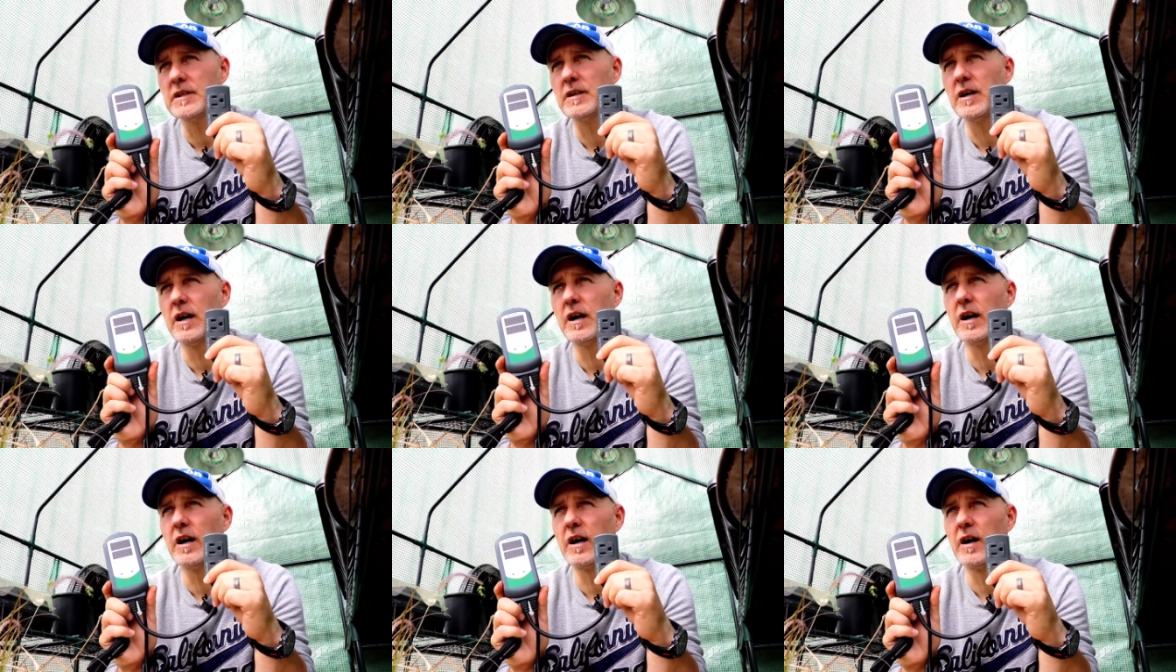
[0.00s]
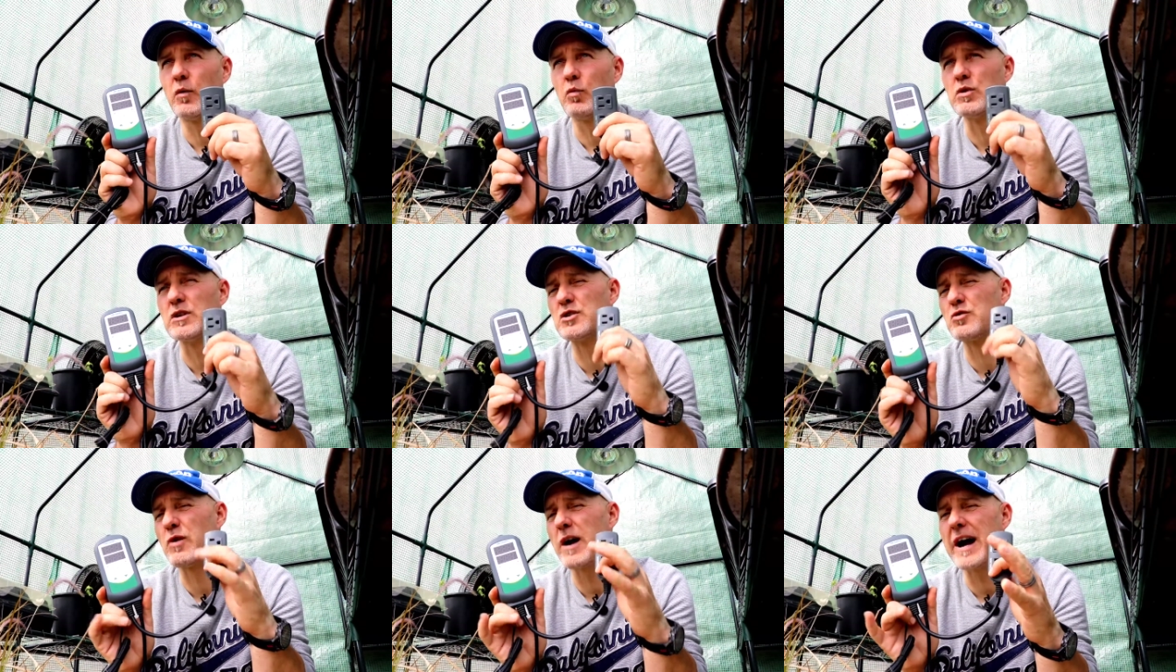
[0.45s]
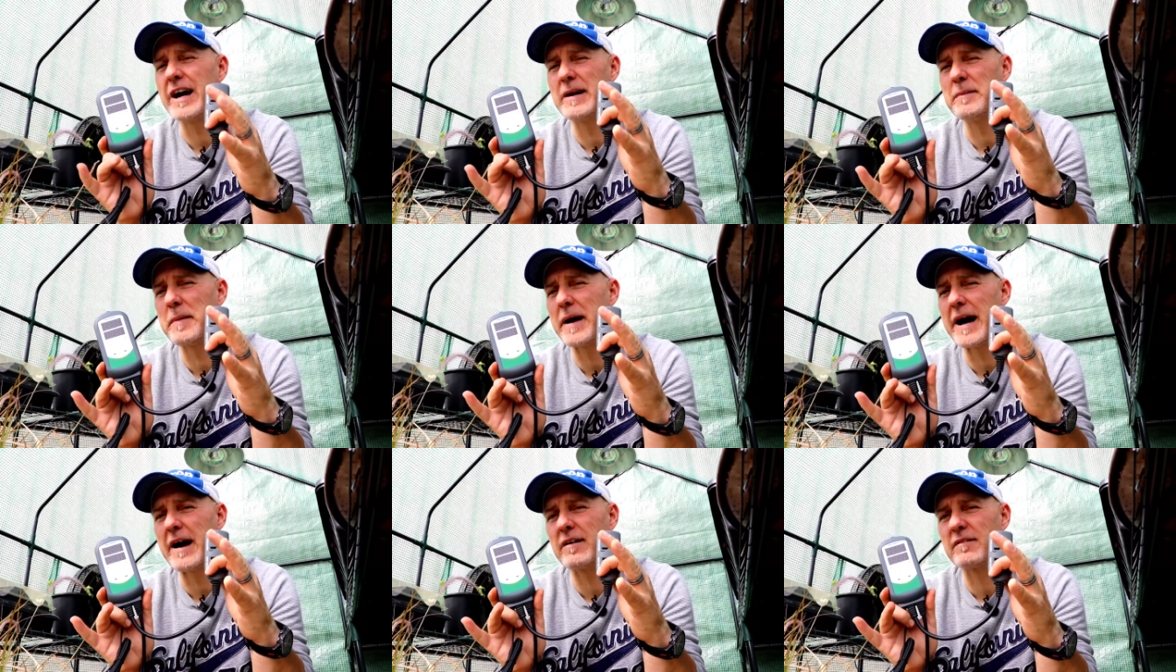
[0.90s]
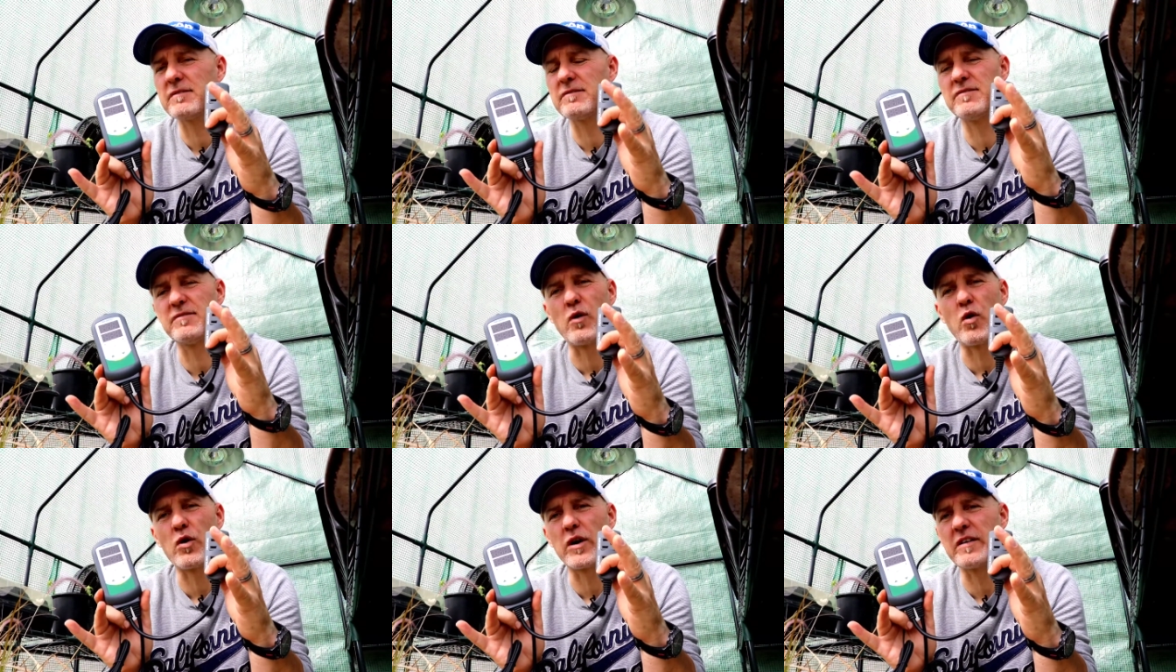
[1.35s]
uh, was right about
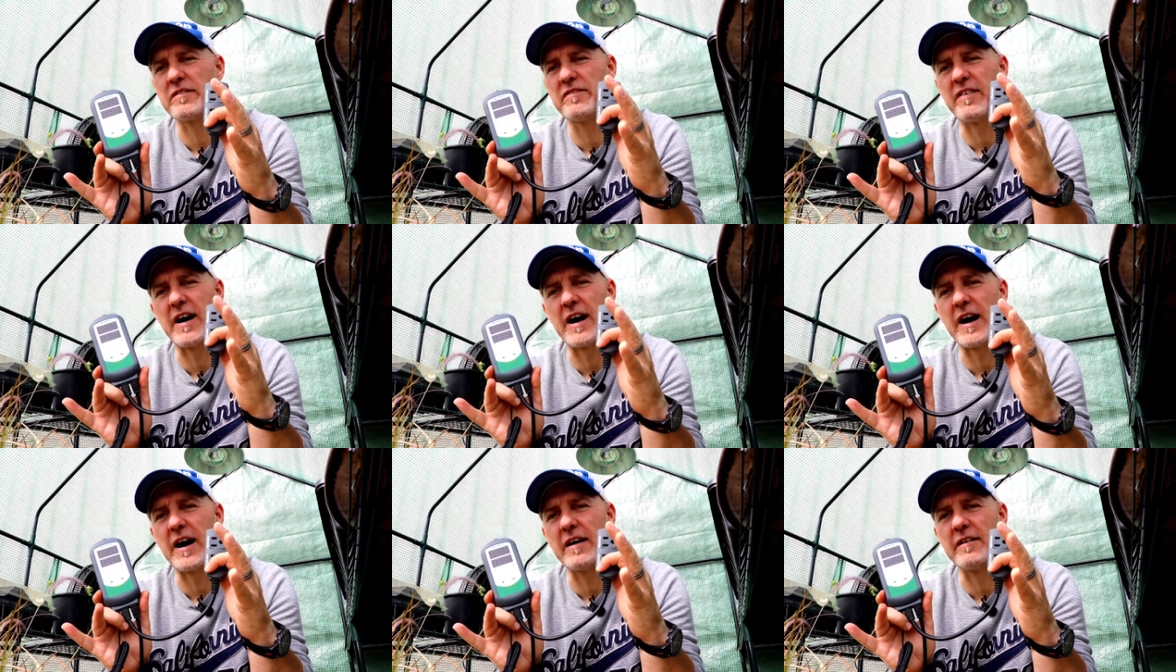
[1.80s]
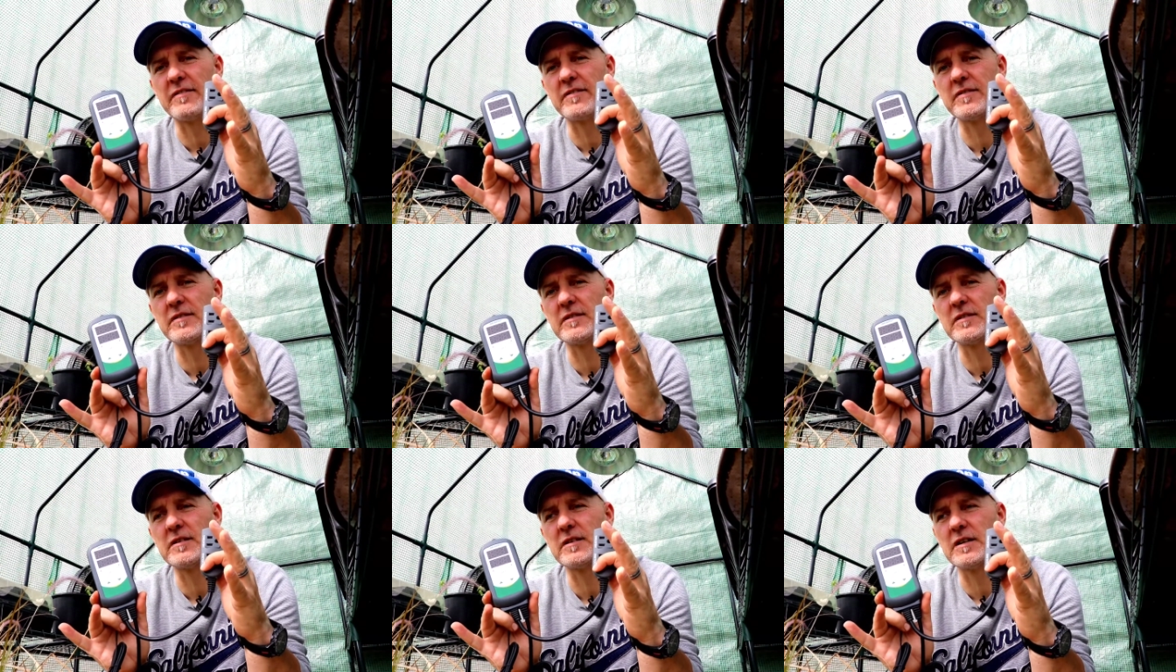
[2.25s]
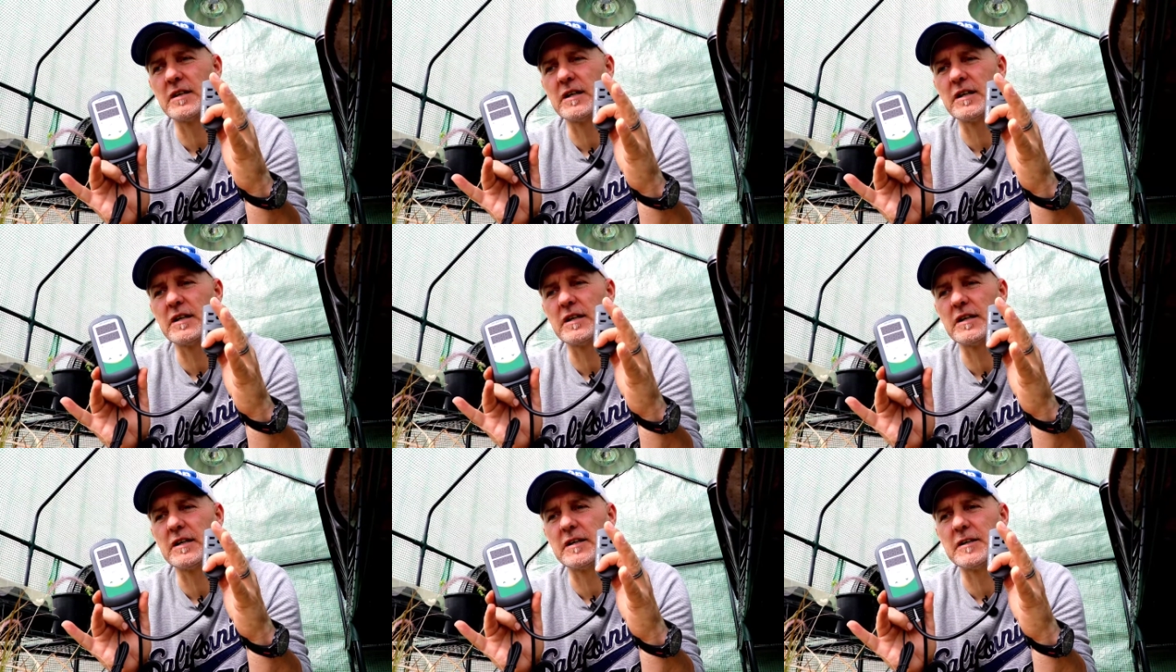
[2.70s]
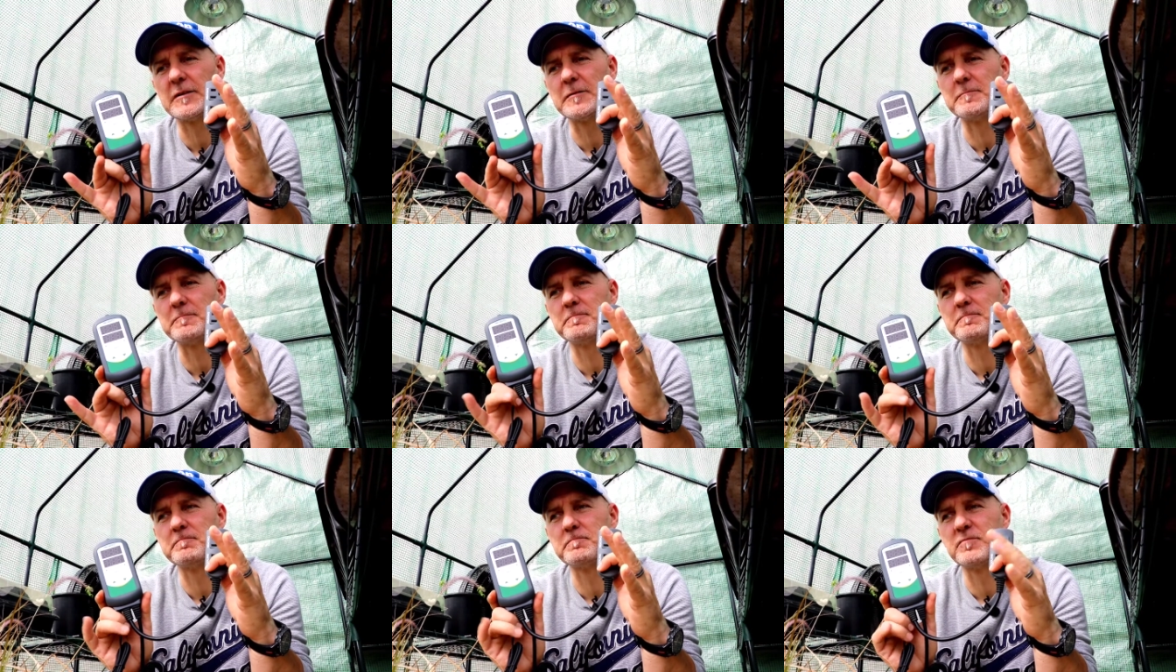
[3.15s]
45.
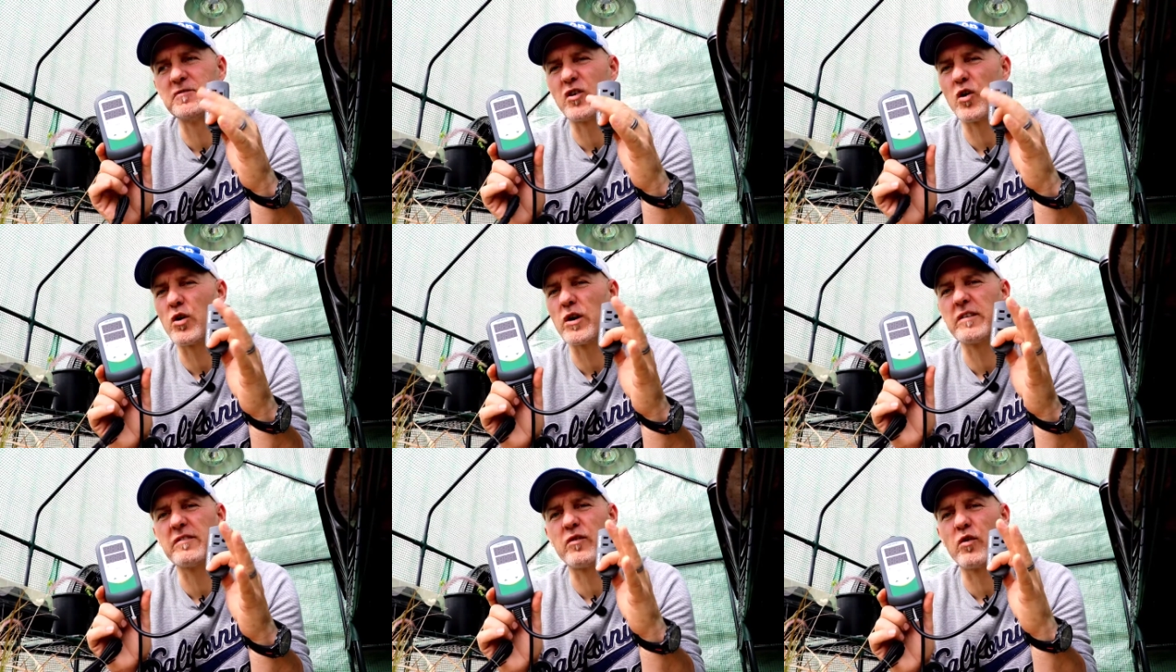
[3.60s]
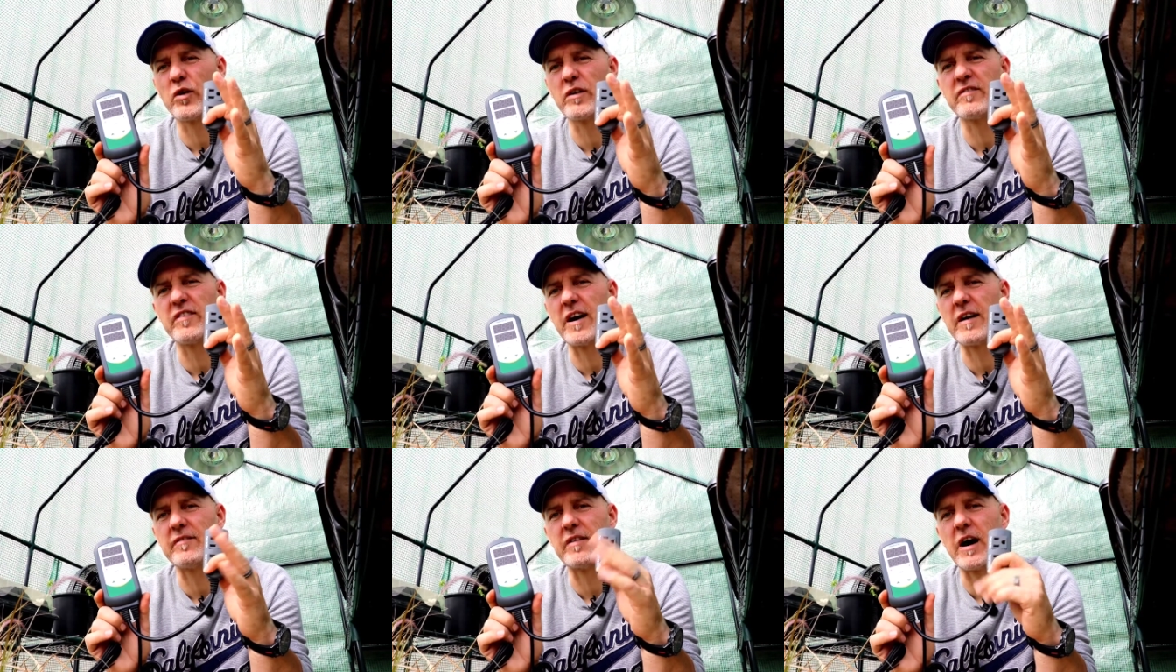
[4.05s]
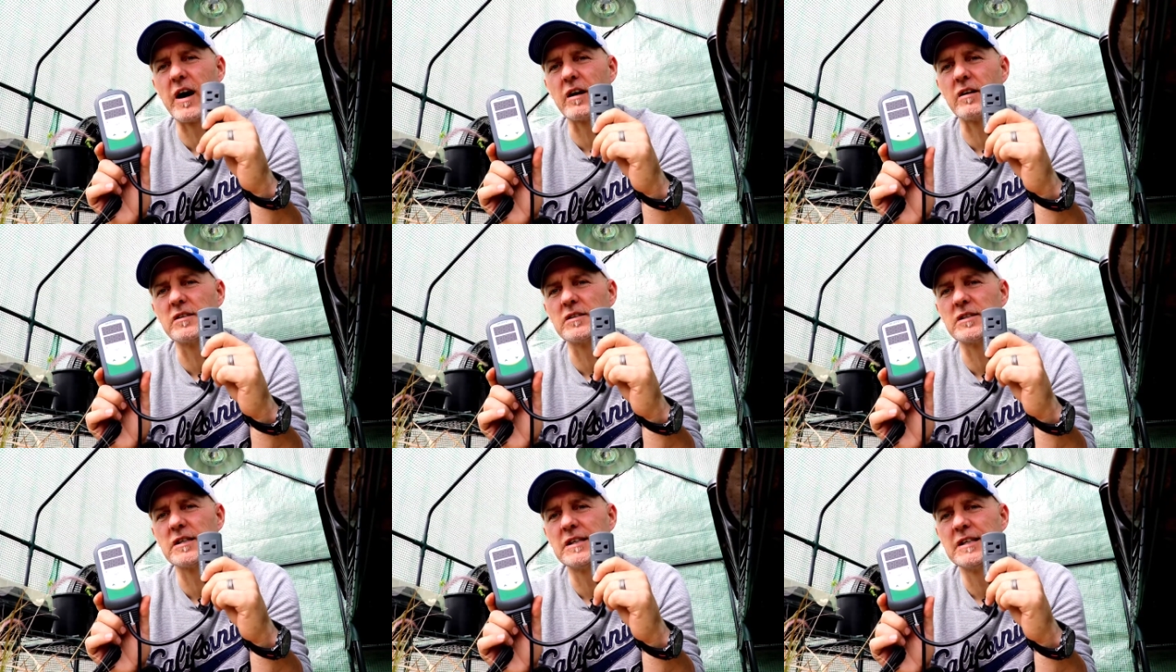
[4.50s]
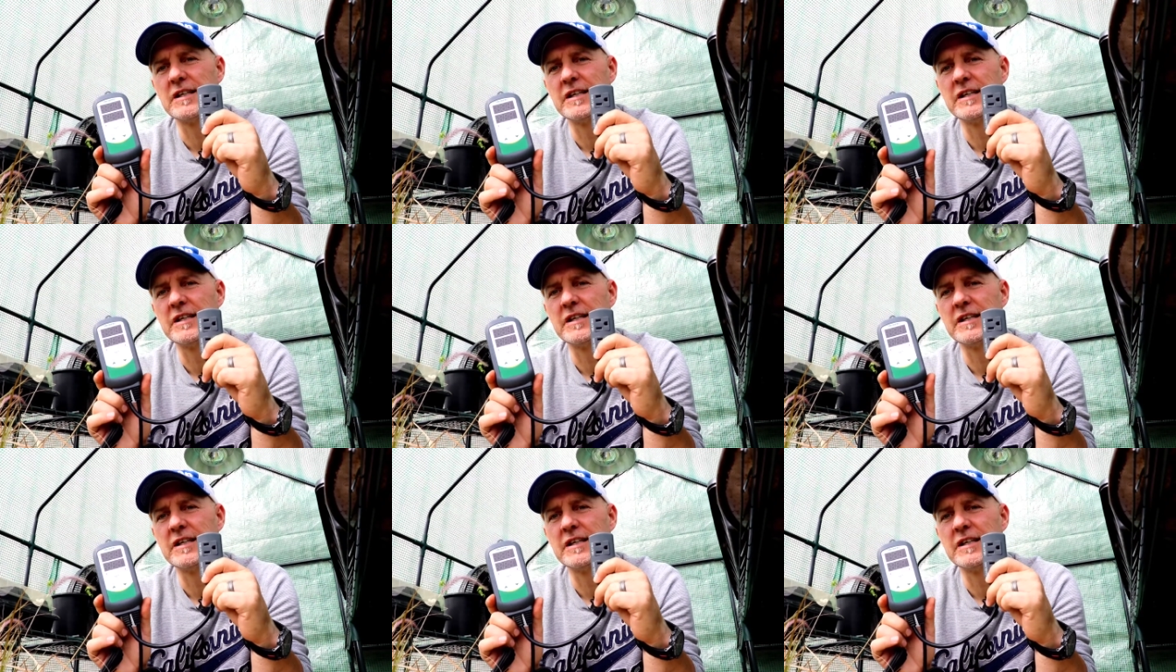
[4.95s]
Um, 40 $45.